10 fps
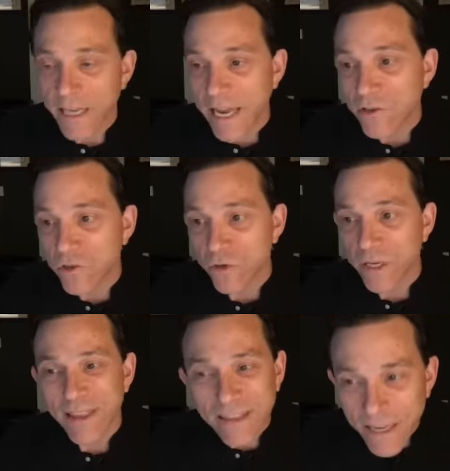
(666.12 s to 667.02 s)
teledentistry,
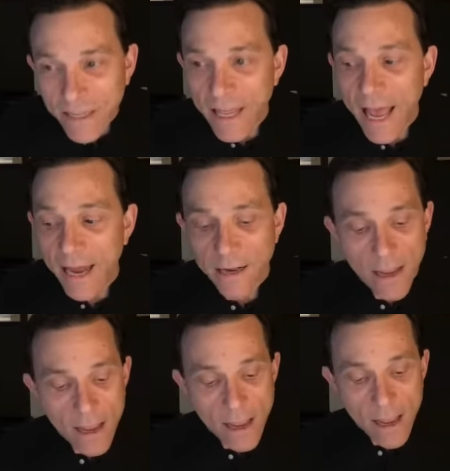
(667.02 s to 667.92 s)
things like that.
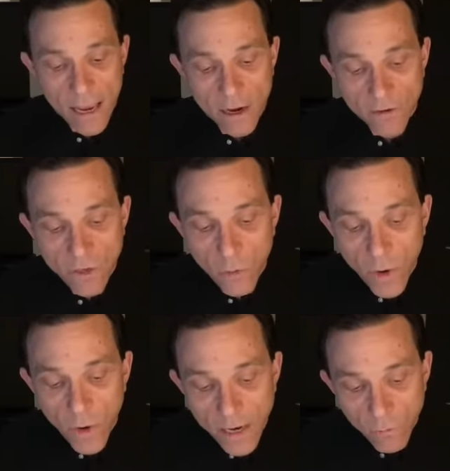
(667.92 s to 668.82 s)
So
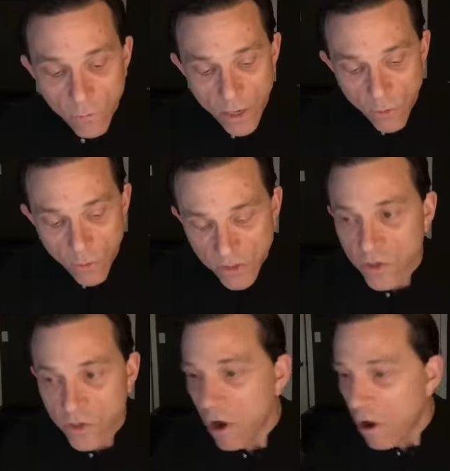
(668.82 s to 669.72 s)
when I
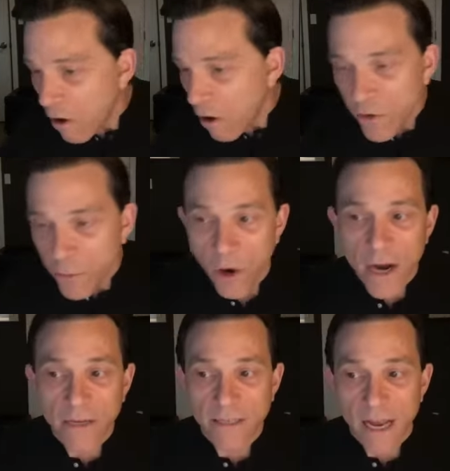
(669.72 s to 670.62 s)
researched all the
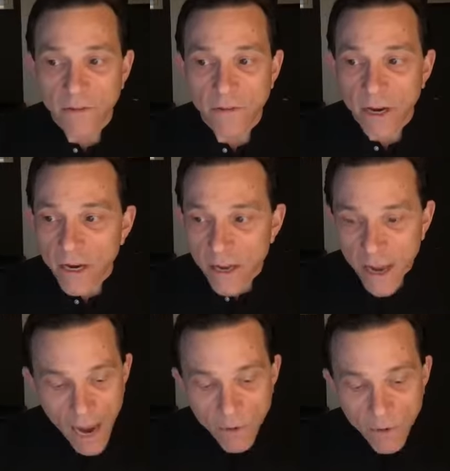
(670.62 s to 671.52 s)
products out there, and
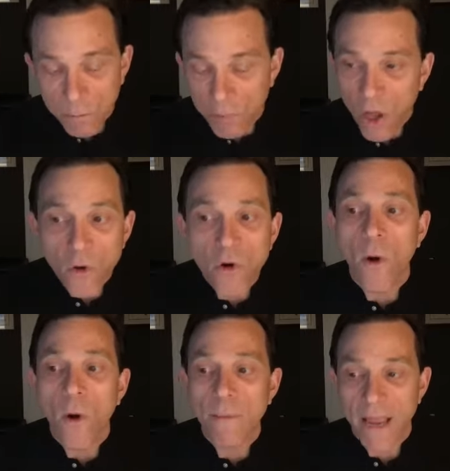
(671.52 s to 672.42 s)
I was blown
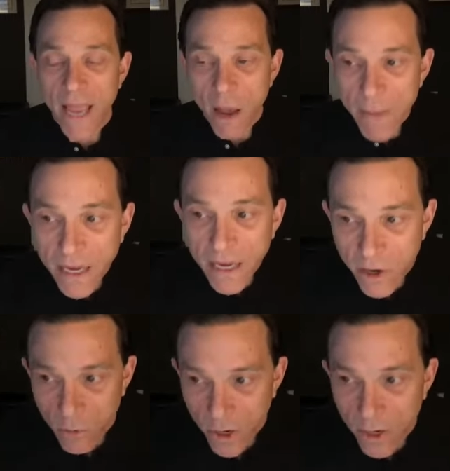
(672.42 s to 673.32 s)
away by how many
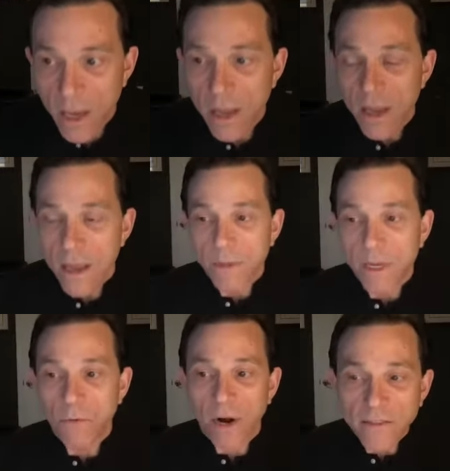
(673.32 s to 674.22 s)
there were.
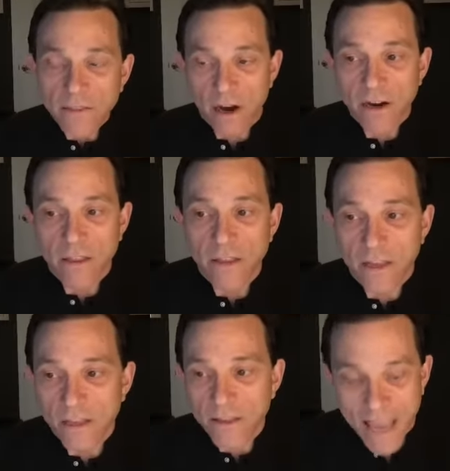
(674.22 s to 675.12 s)
I mean, when I started
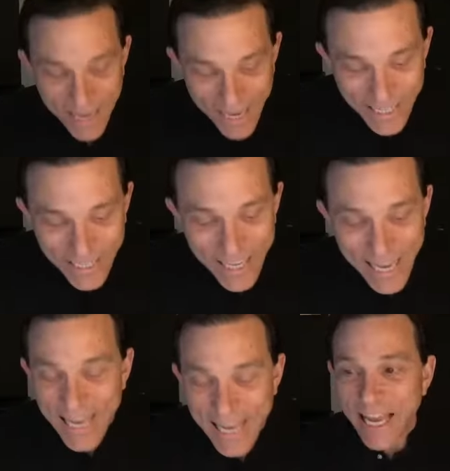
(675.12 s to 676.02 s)
in
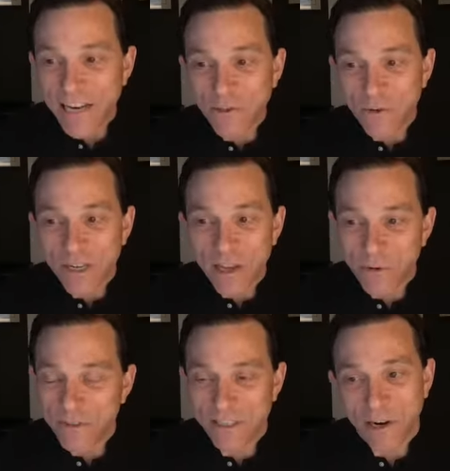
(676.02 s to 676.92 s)
dentistry, there
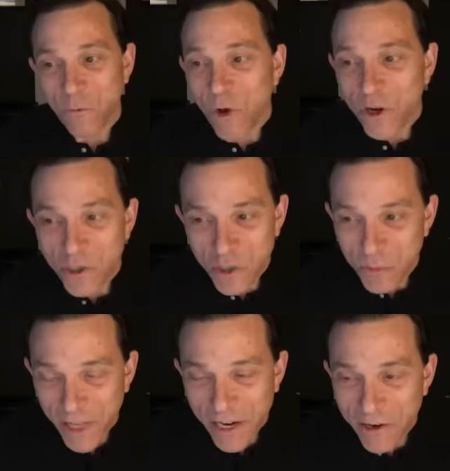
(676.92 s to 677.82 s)
was one or two
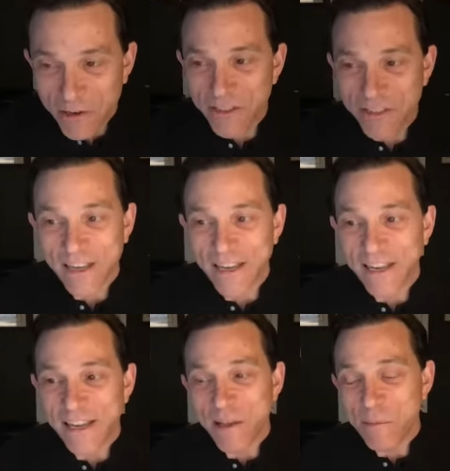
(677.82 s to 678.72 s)
players
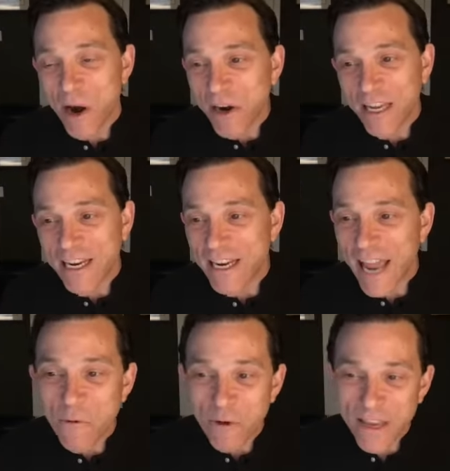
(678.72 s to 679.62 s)
in the market, and
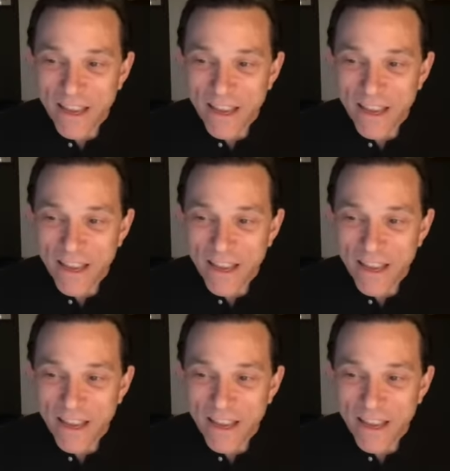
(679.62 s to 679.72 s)
now